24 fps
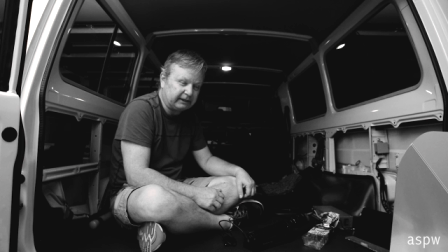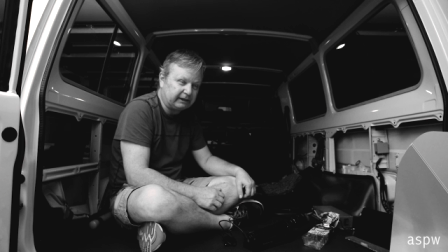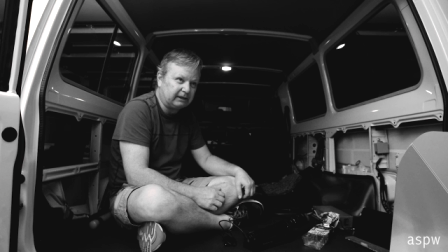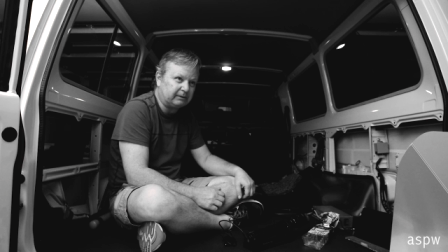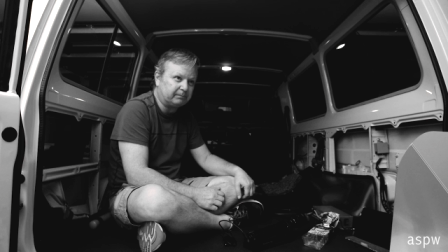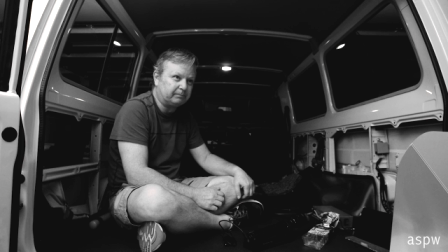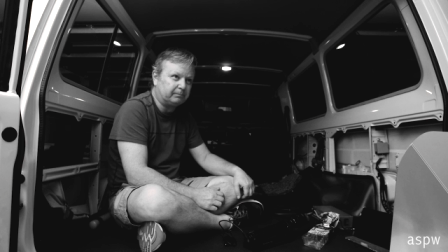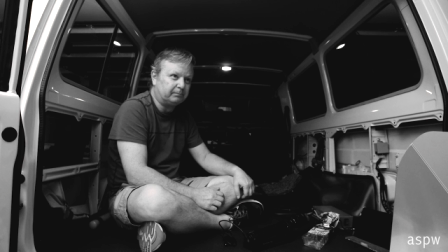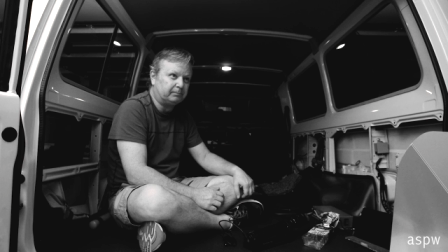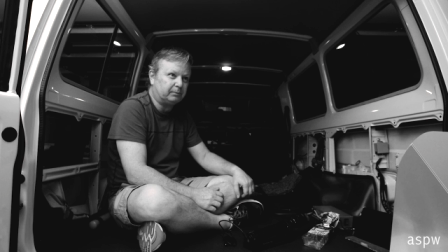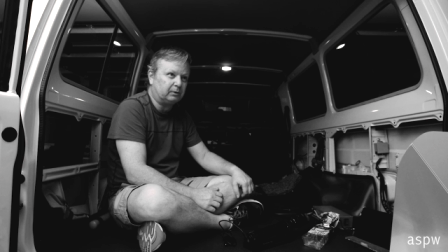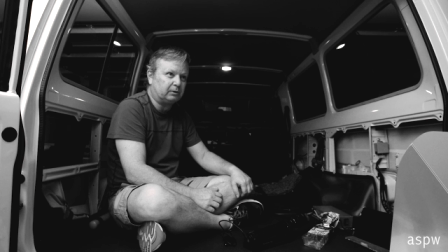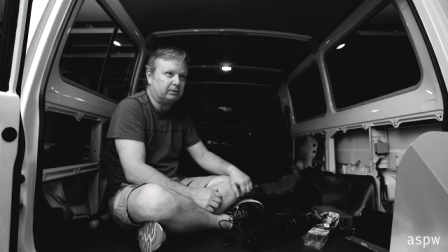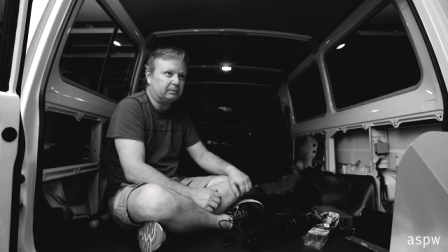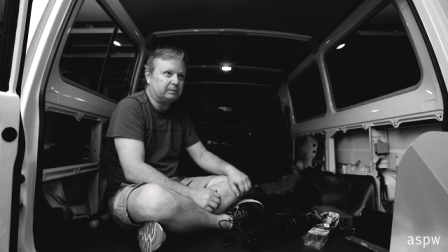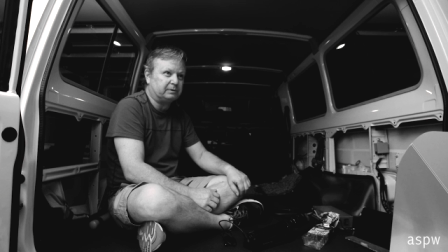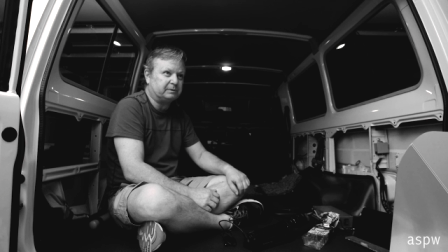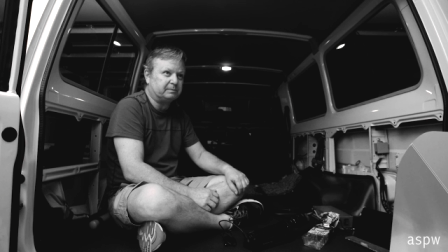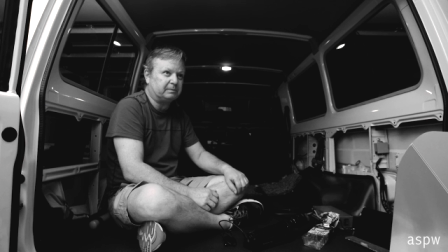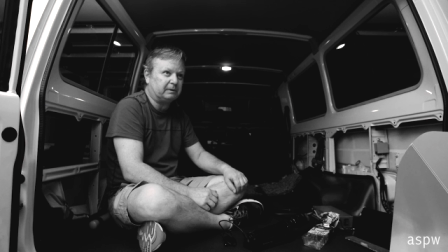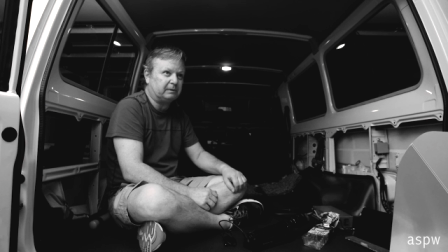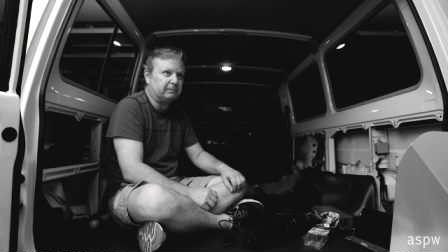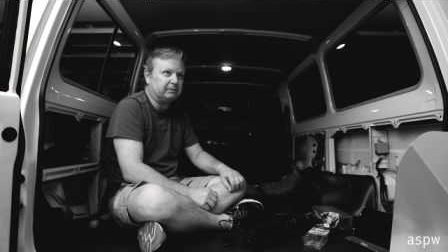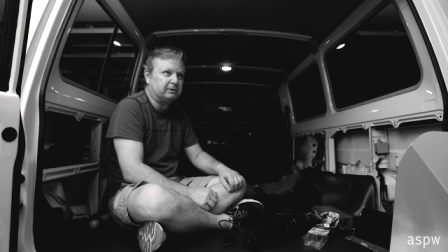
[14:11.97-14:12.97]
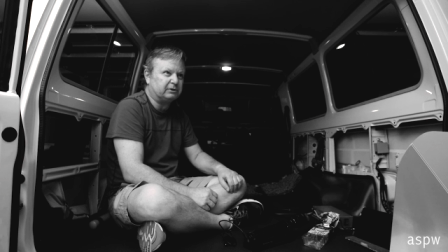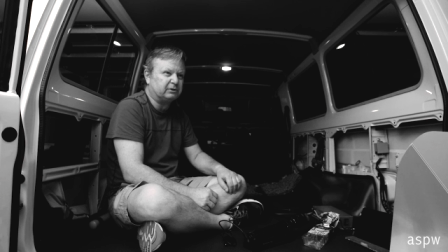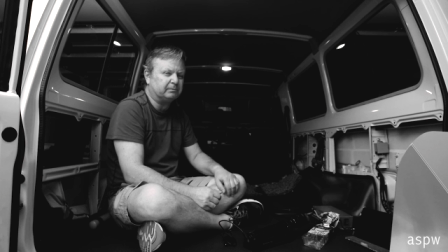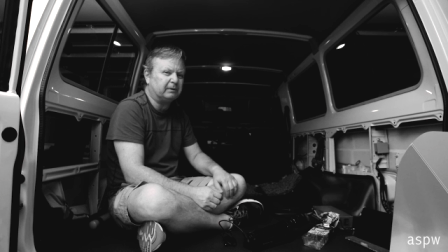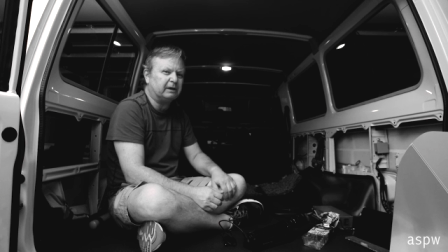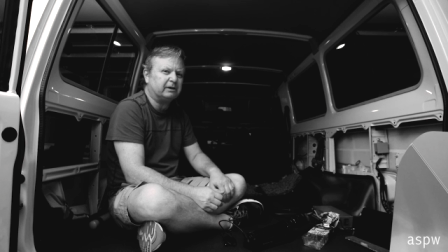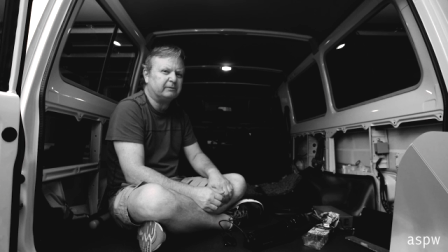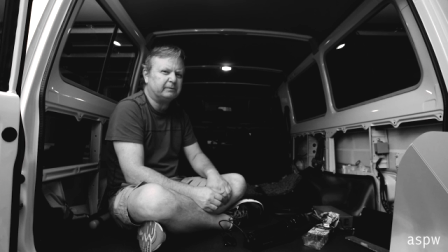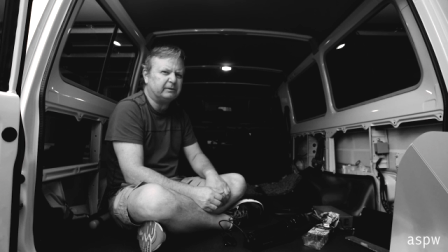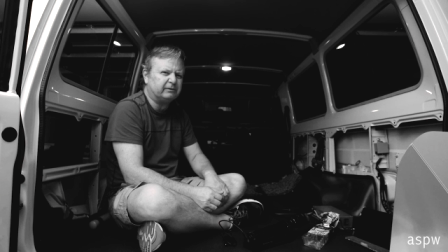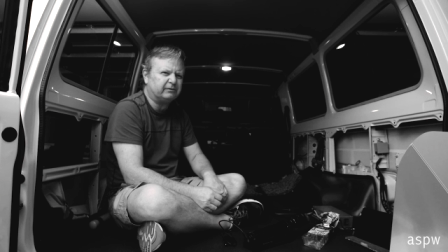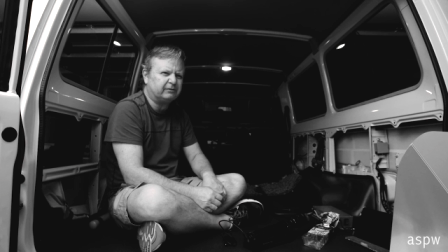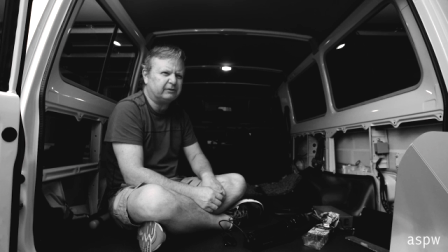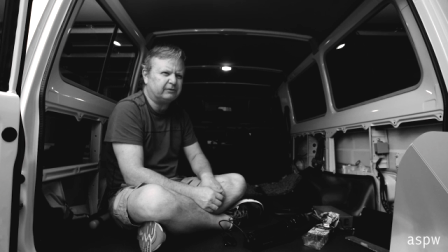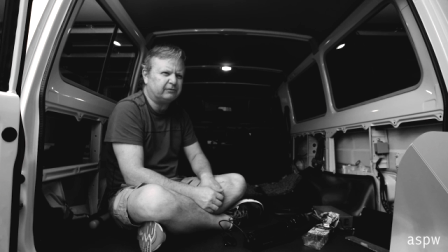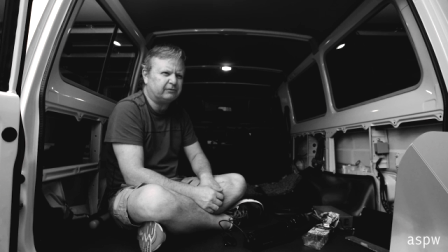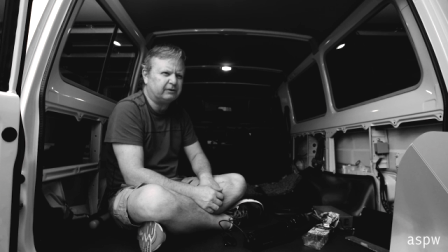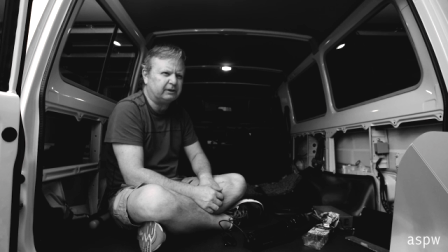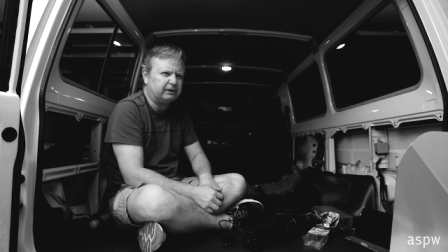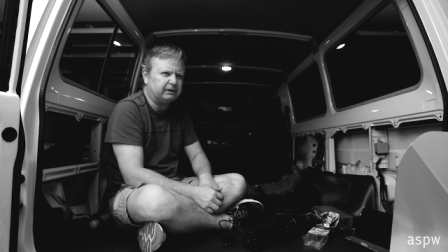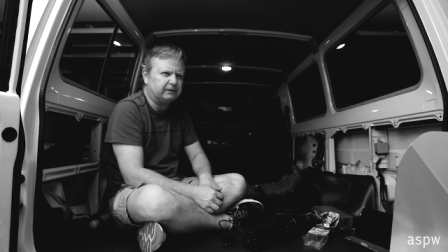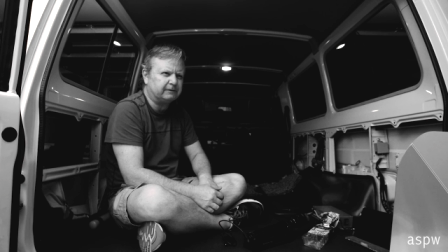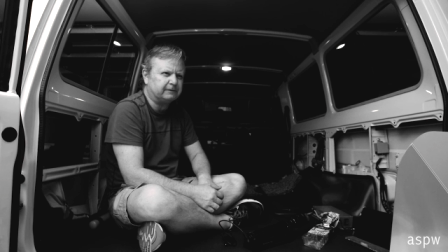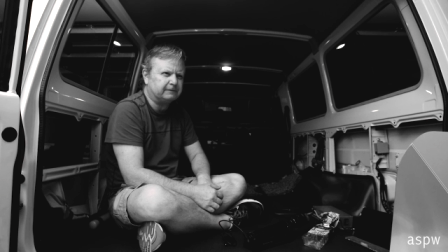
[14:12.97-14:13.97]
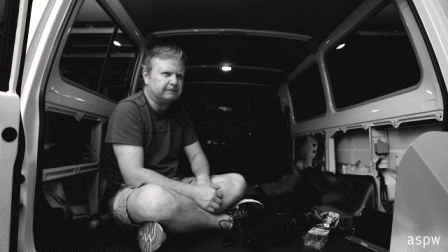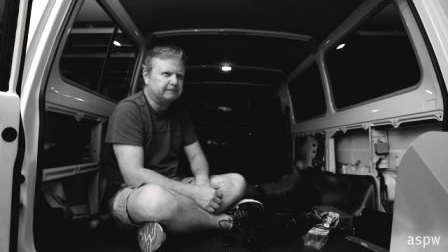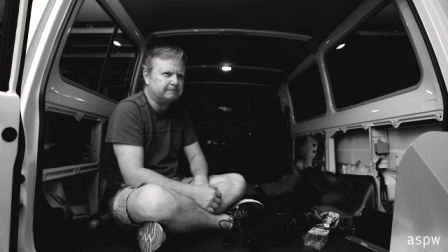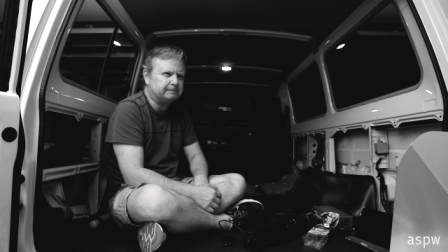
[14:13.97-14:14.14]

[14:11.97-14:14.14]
That book was published. It might have been 15.